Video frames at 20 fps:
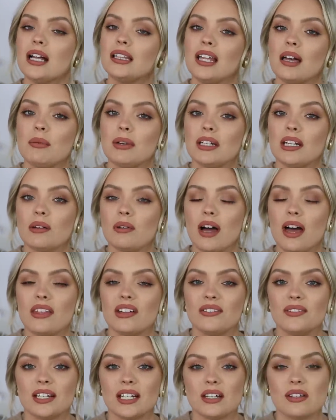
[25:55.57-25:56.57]
Let me know what
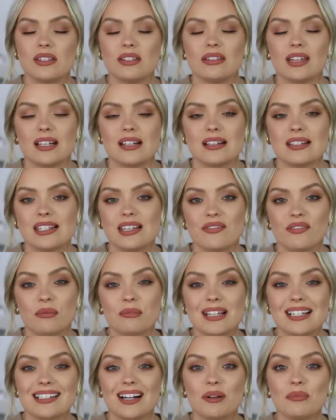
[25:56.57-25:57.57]
other videos you'd like to see
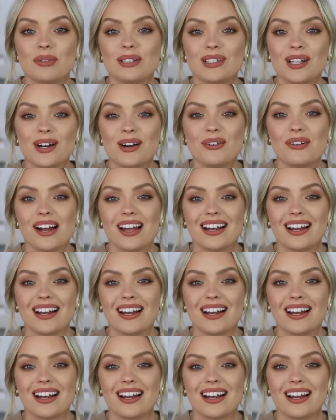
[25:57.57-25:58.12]
from me down below,